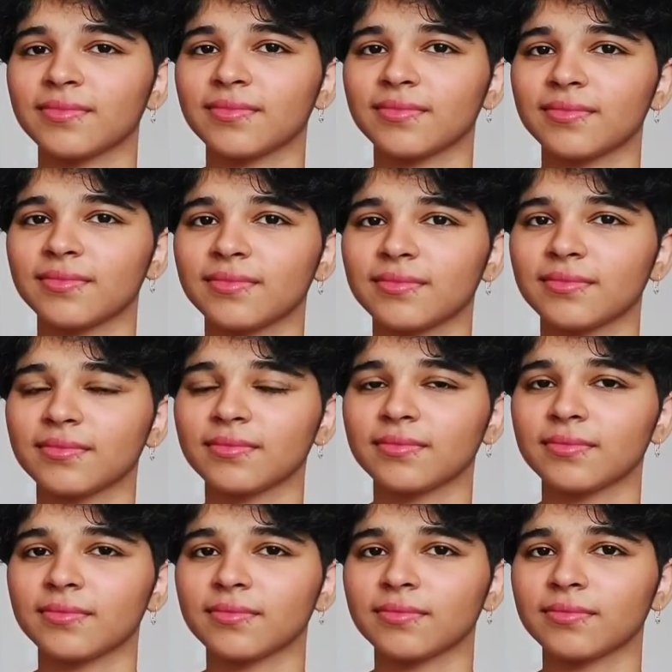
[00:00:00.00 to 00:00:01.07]

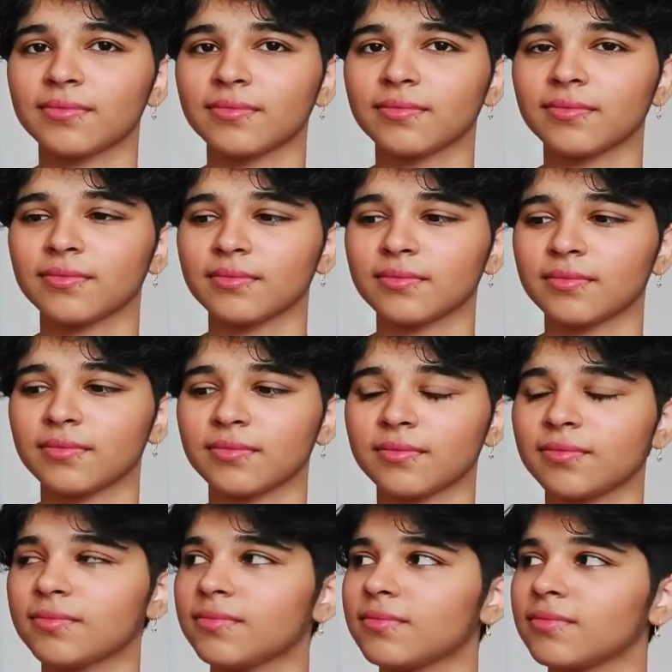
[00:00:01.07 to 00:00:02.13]

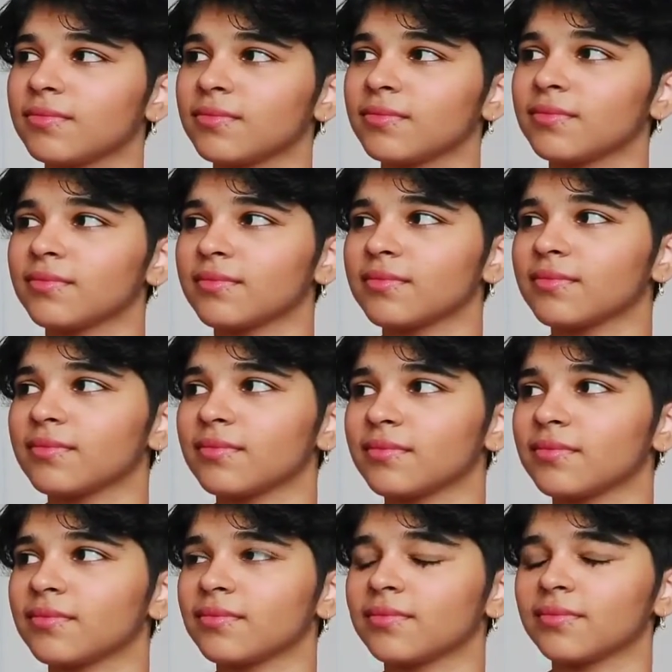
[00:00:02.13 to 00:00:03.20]

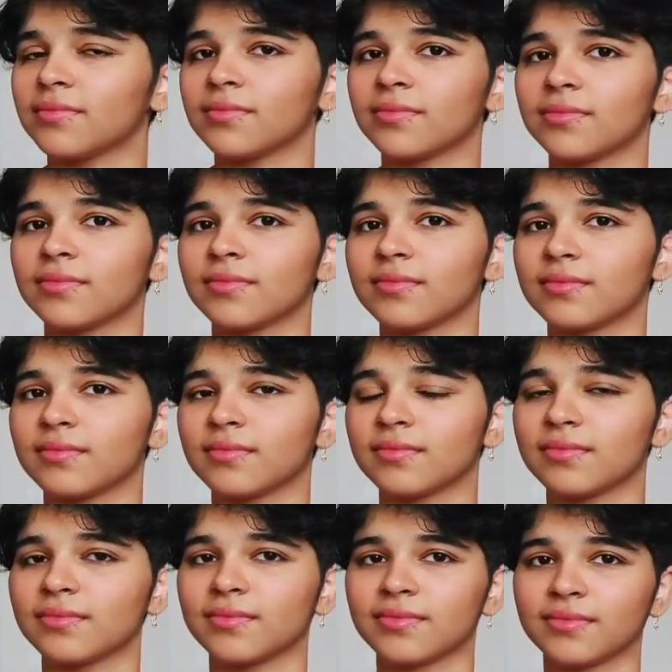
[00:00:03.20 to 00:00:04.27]

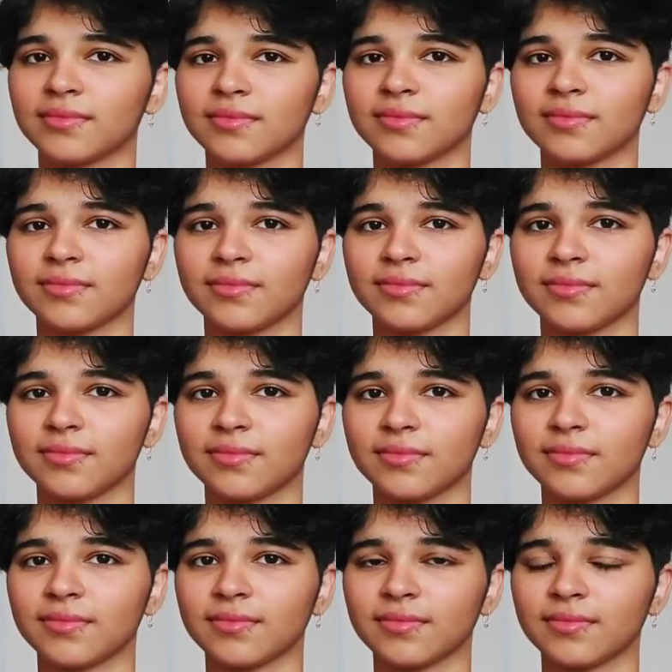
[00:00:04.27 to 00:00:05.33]

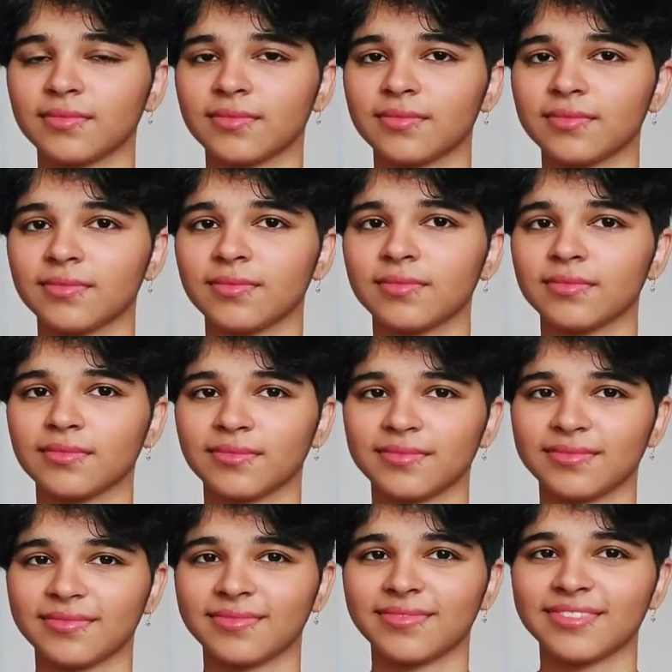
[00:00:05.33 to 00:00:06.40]

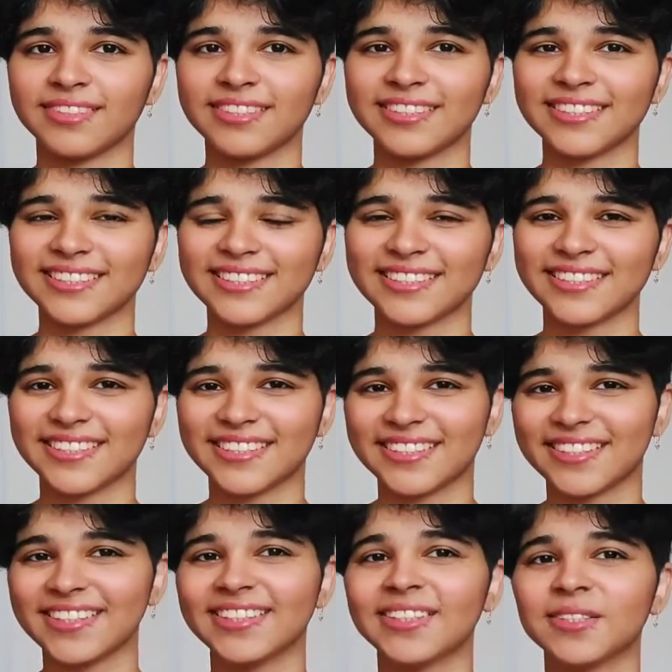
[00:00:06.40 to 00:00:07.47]

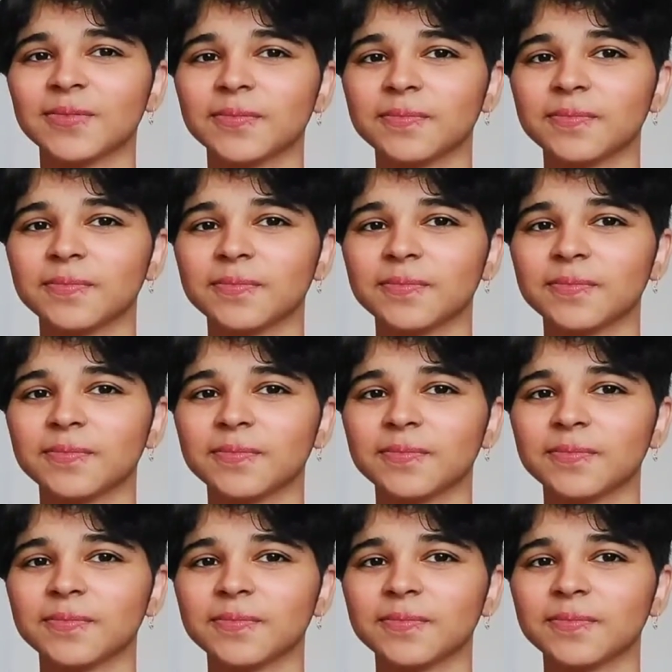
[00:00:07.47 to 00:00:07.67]
The person shown says nothing.